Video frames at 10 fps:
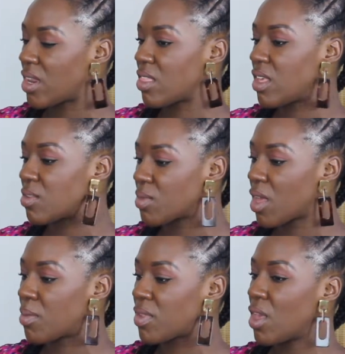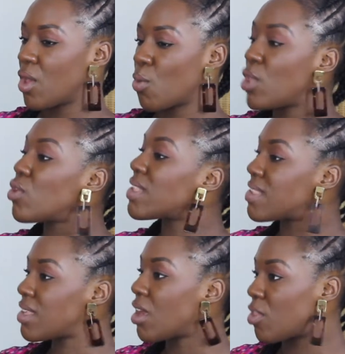And I think sometimes when you can
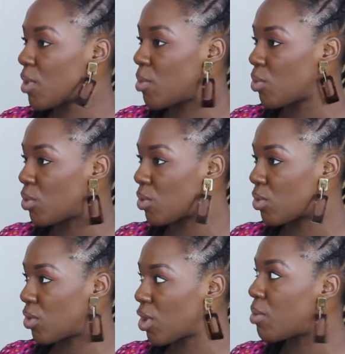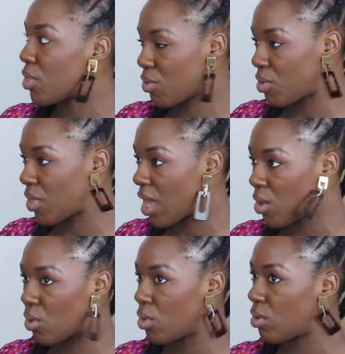see other people going through
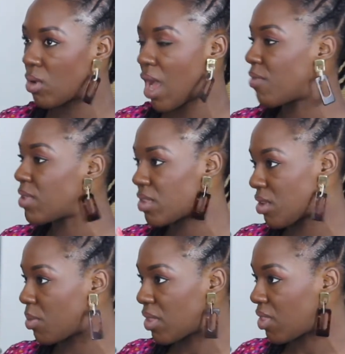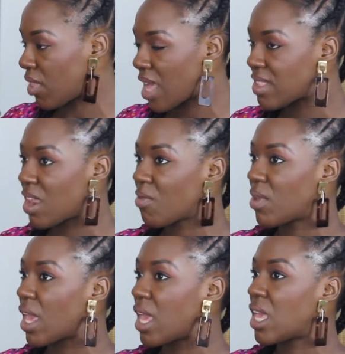that or having something they had to
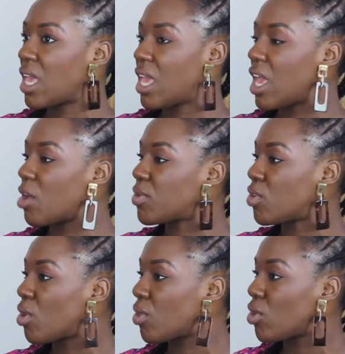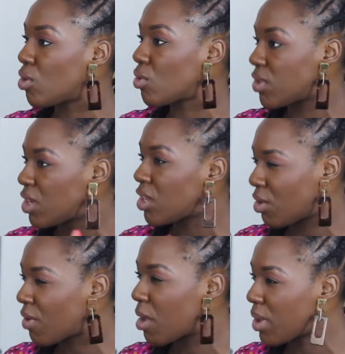navigate, it helps you know that you're still in
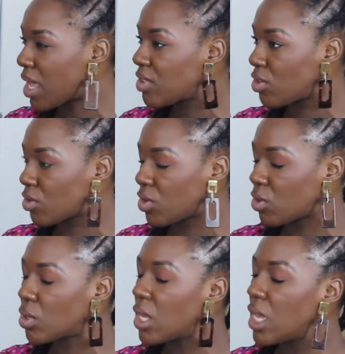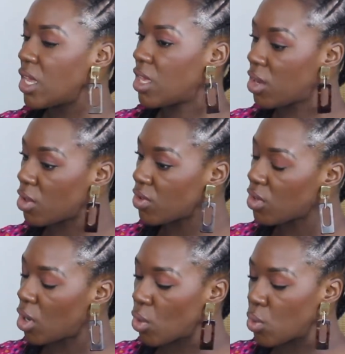the right place, you're still, you know, you're
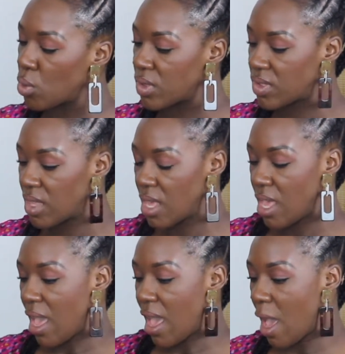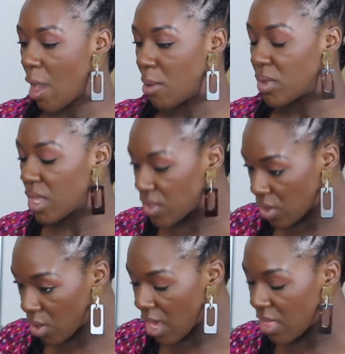still on course. And
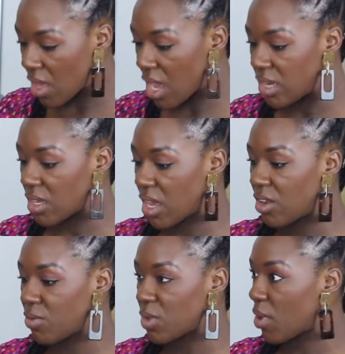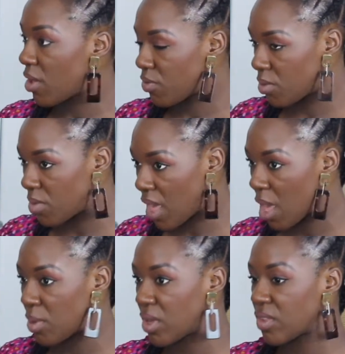so the idea kind of was birthed from
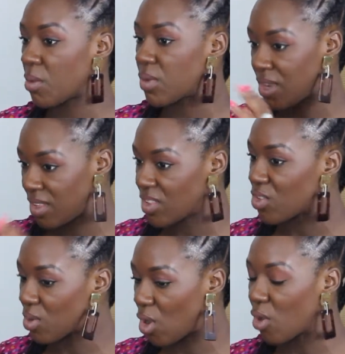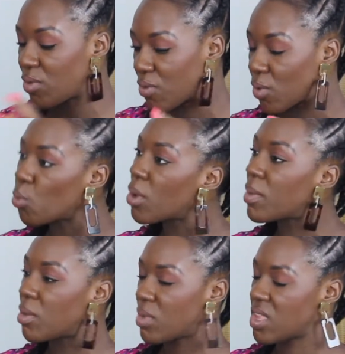there, because I was listening to a lot of different
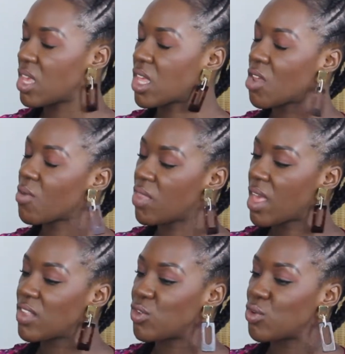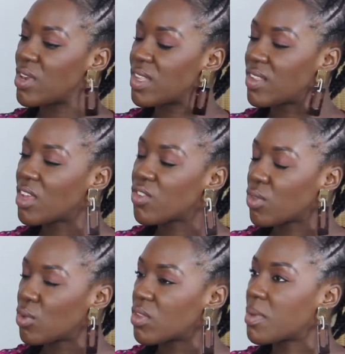women in particular and their stories, and I
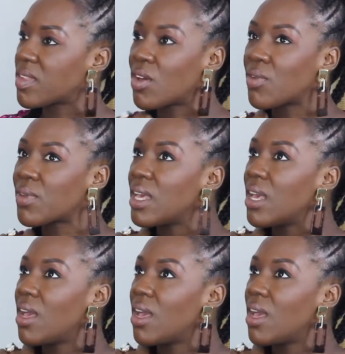just thought to myself,